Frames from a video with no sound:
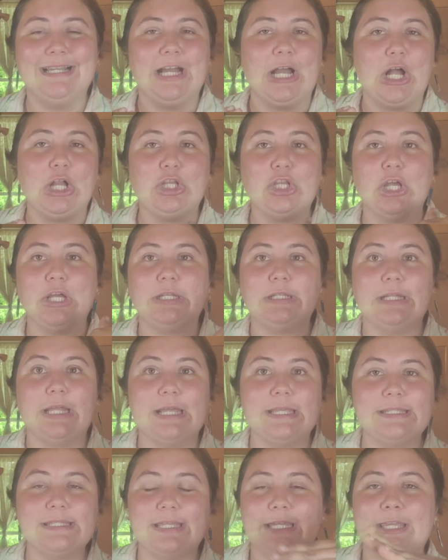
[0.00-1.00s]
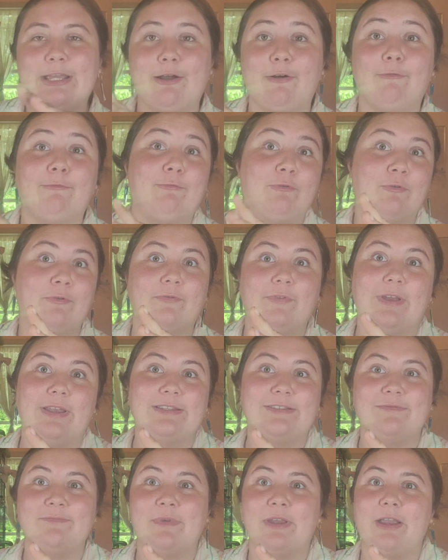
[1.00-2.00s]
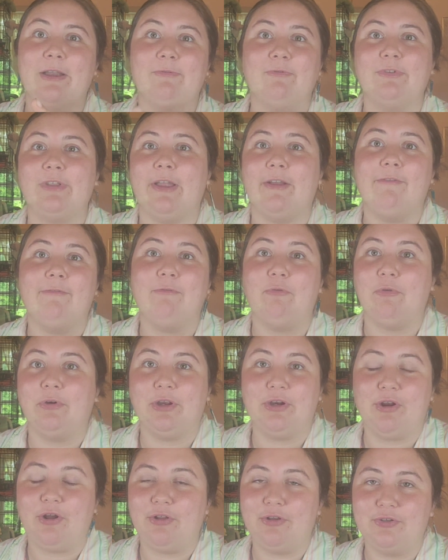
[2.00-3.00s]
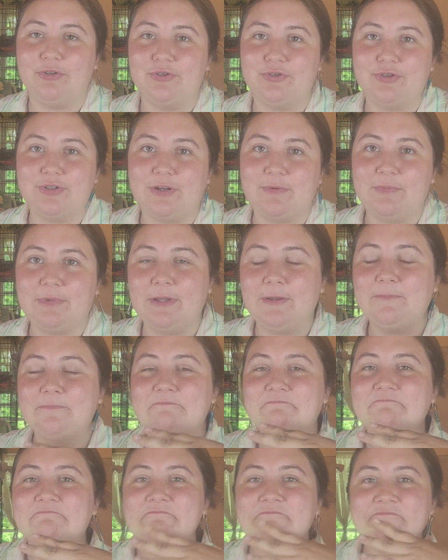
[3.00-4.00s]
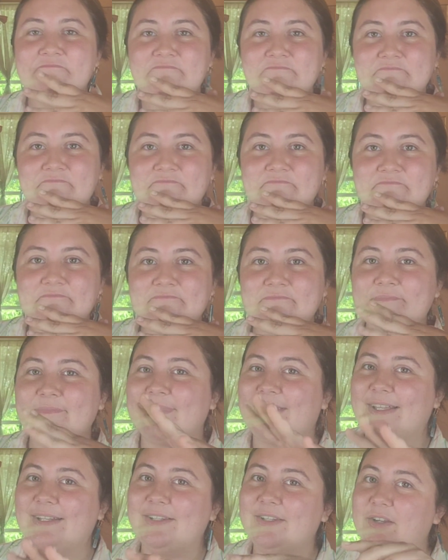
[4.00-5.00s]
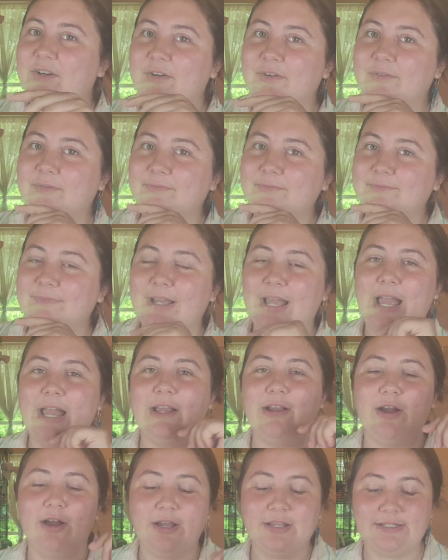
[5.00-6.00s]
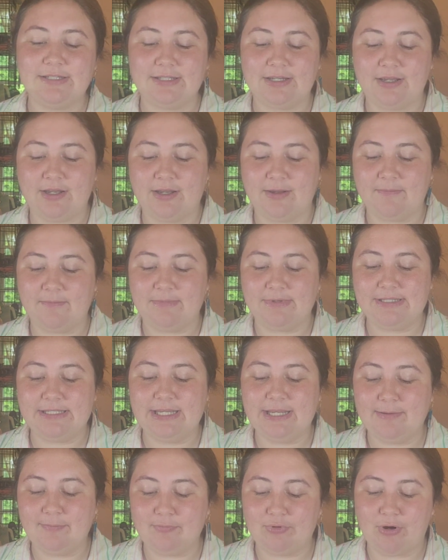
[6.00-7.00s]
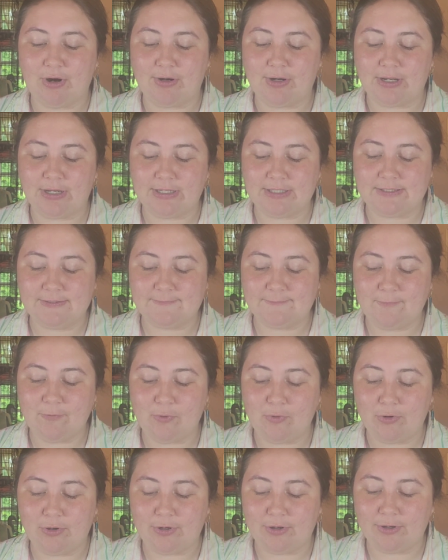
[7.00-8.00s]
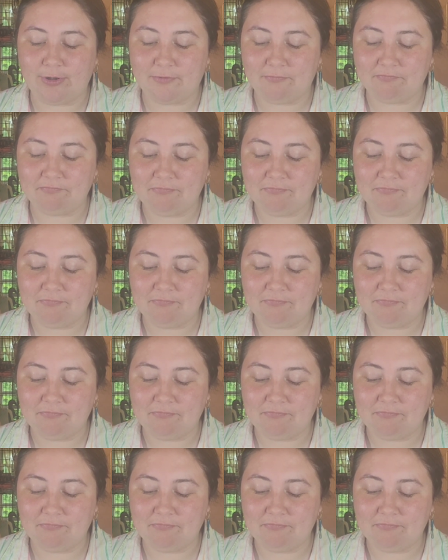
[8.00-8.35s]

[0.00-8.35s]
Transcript: a lot less, like get a full face of makeup for like $40 or something. No, I got 10 products for